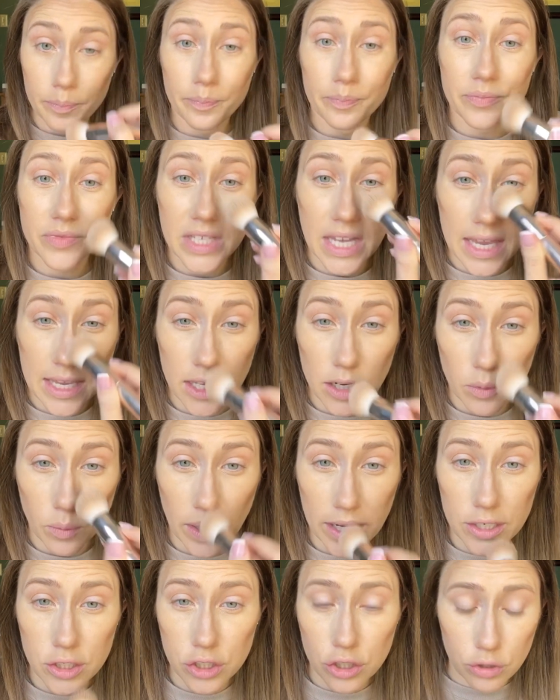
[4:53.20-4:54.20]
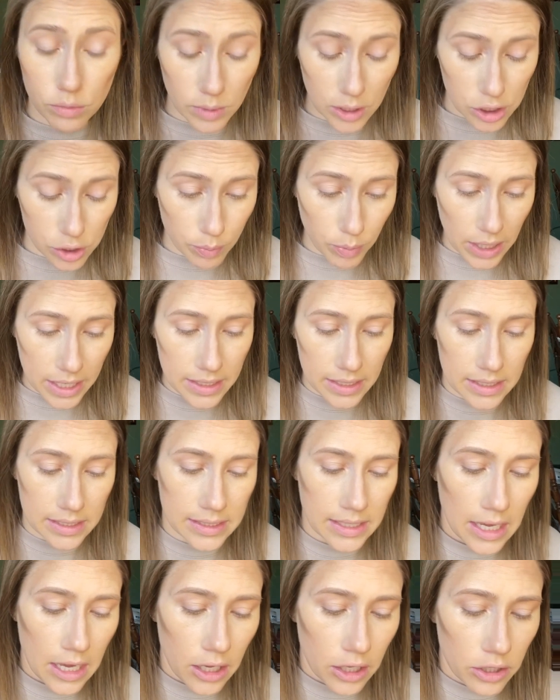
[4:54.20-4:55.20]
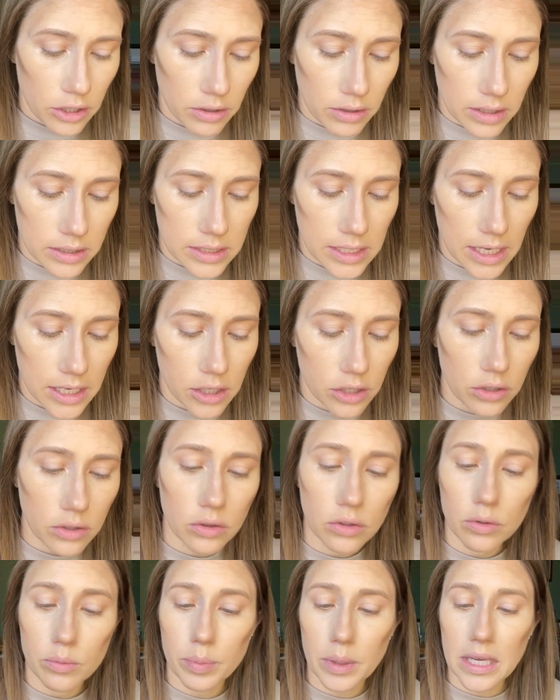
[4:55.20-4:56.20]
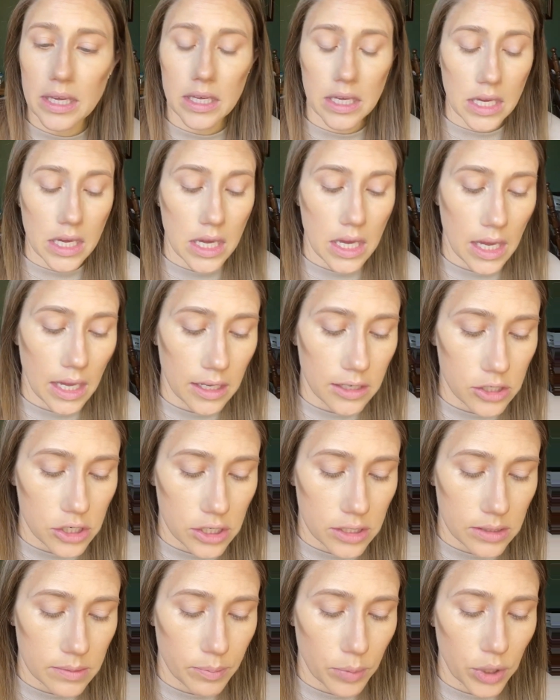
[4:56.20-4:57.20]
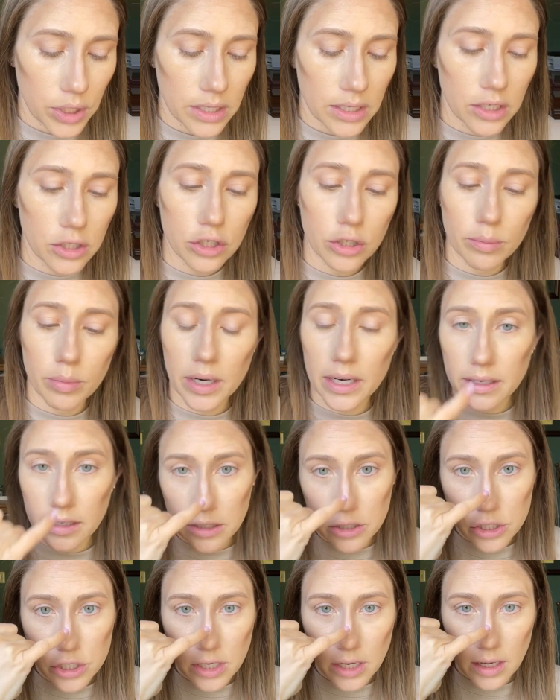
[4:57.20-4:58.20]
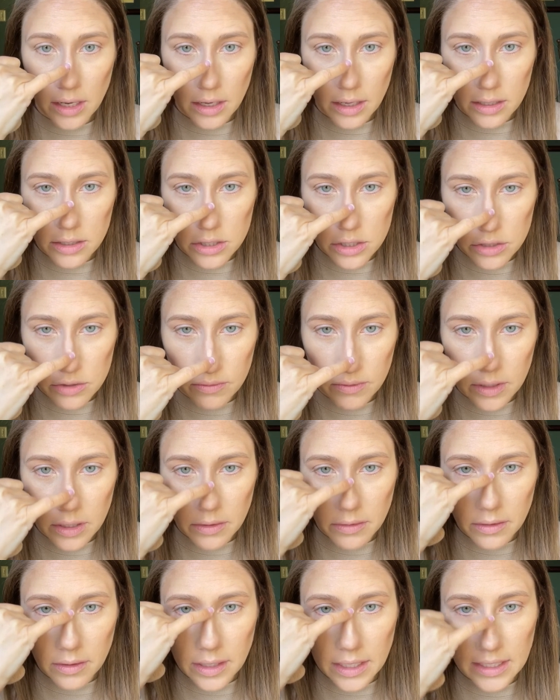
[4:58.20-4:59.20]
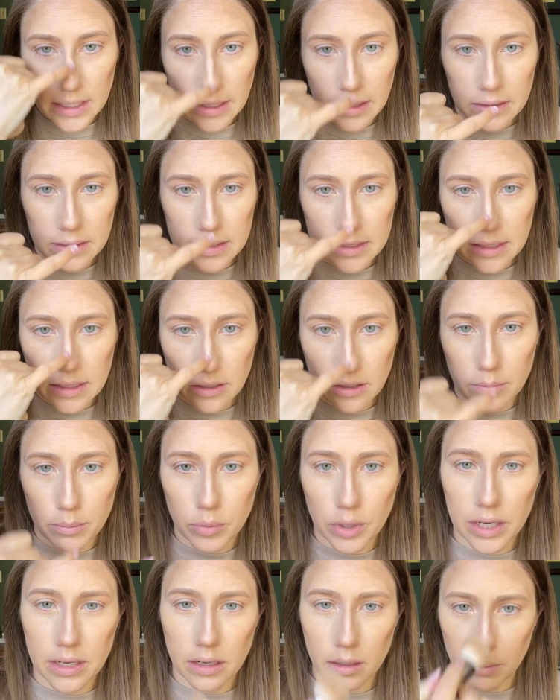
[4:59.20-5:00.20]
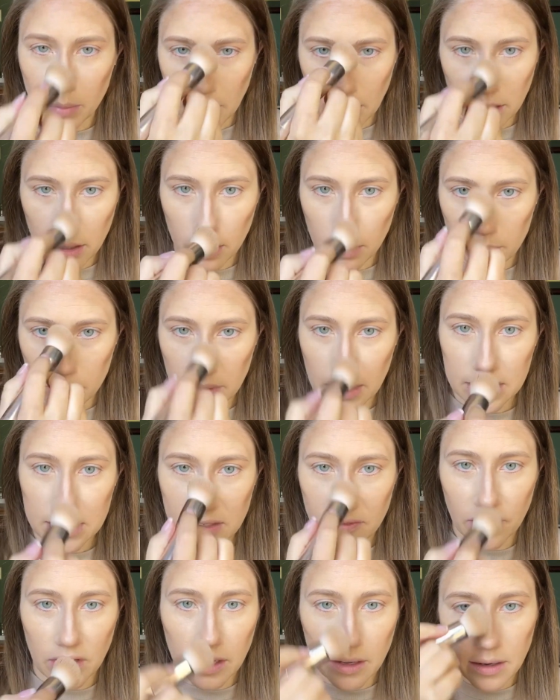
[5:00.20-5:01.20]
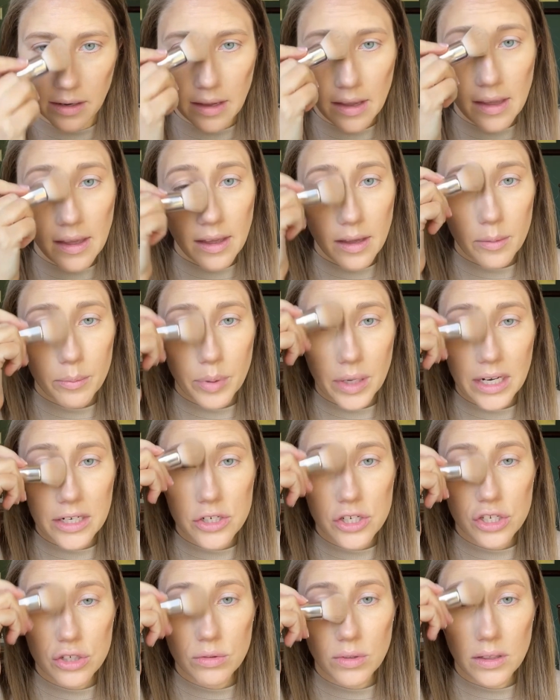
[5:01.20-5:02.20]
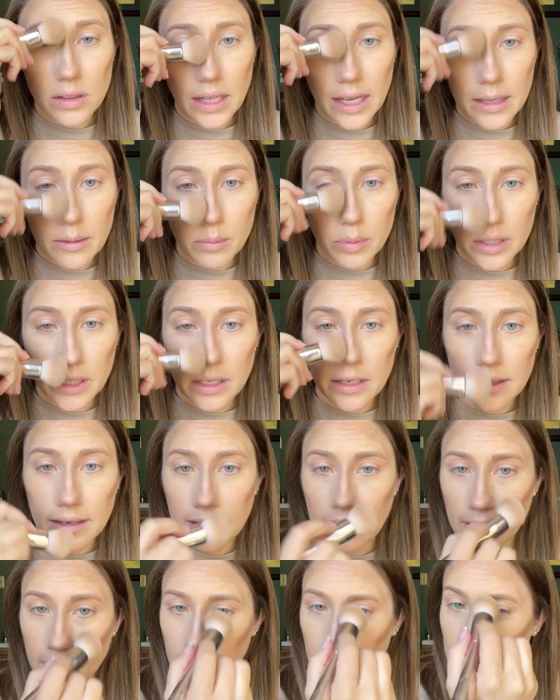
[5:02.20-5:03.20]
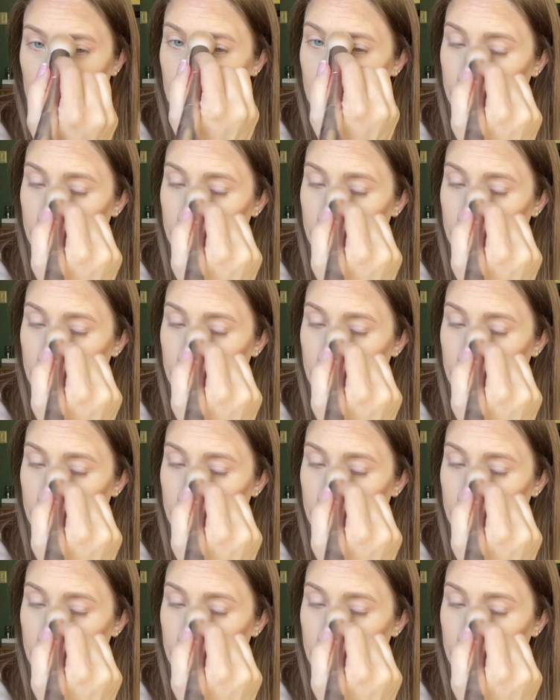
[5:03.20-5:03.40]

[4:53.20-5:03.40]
taken away too much brightness, you can take your little pinky and just put it in your brightening shade and just run it right down the center and brighten it back up, and that's fine. But I just do a light blend here,